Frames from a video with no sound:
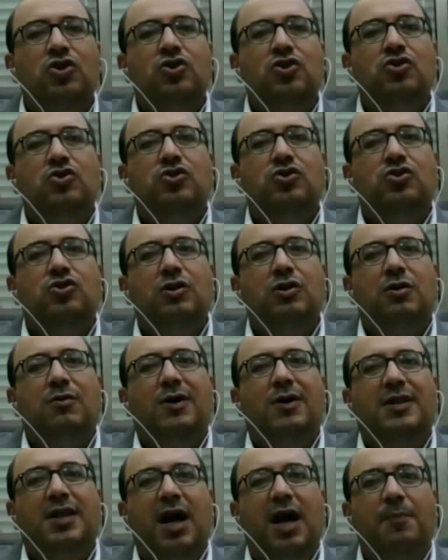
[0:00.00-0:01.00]
So
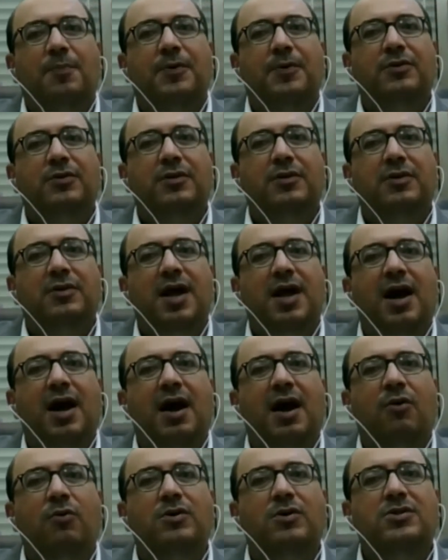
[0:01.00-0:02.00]
what happened
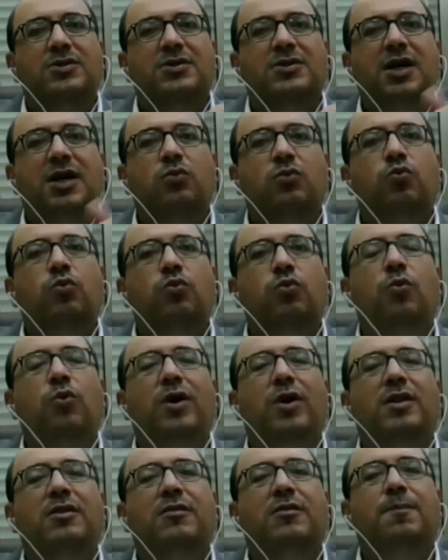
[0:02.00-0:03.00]
now is that we
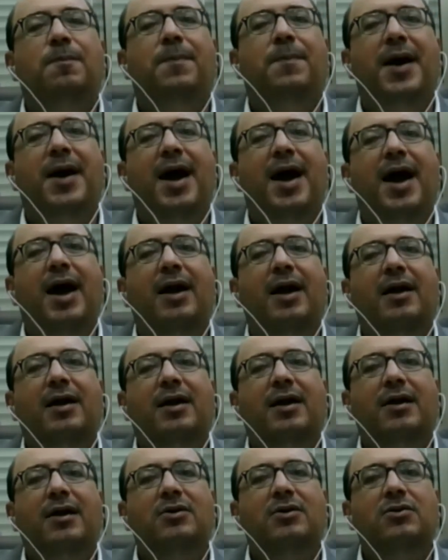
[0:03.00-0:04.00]
went back
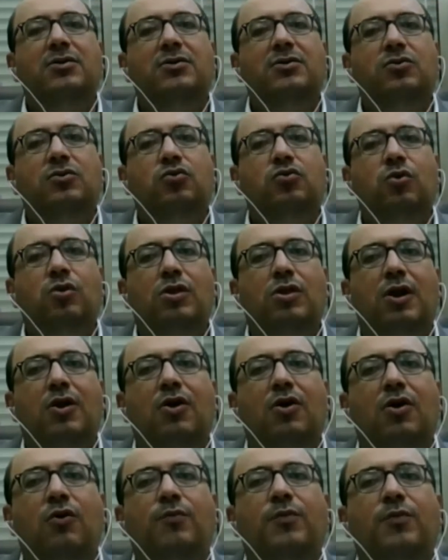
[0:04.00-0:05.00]
to the
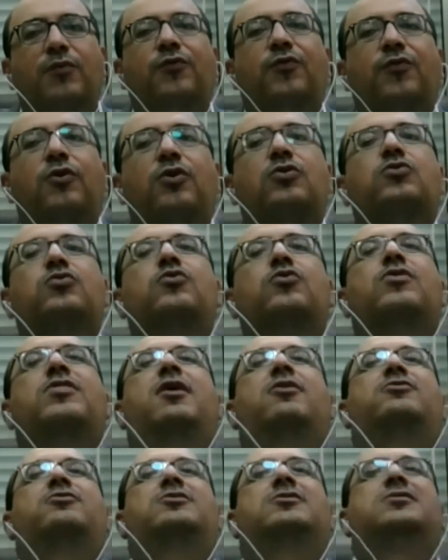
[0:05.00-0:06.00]
law before
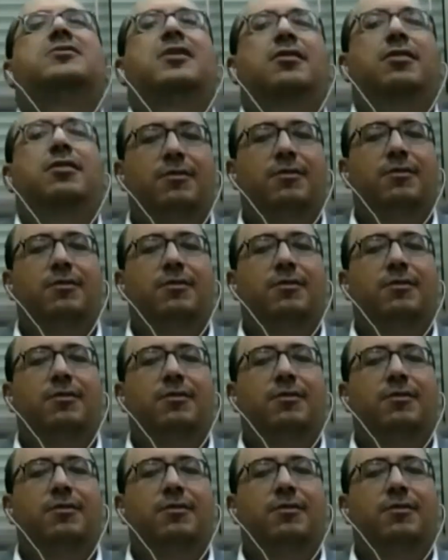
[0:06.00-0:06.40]
2003.